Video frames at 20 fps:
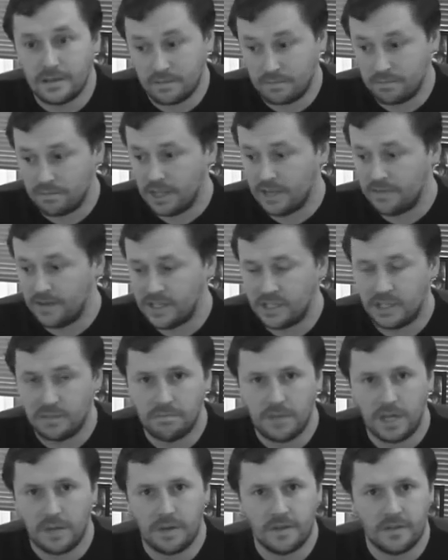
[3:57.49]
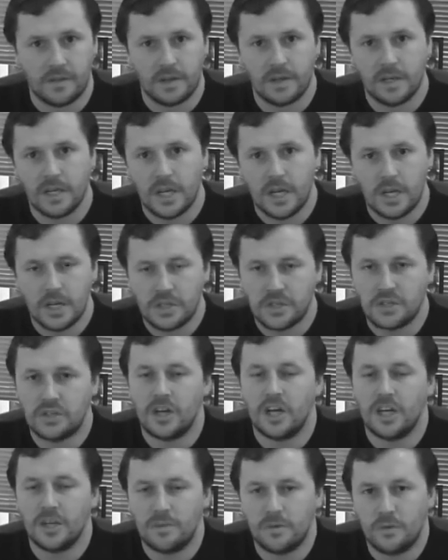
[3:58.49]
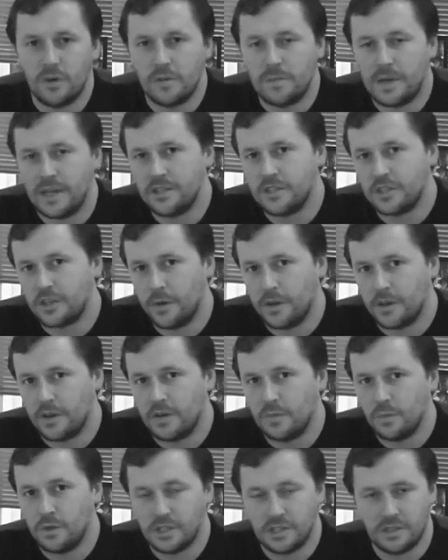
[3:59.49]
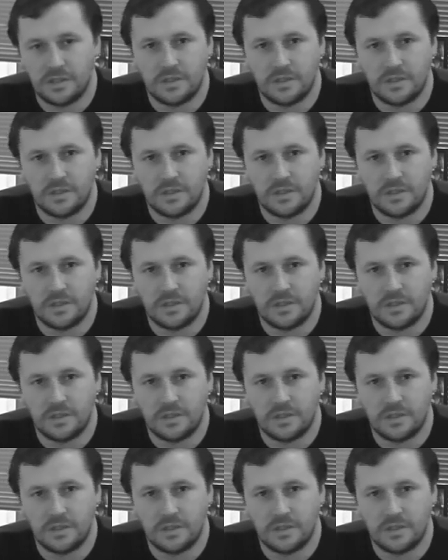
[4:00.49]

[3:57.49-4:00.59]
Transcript: and they've actually had a bit of a cyber romance going on, which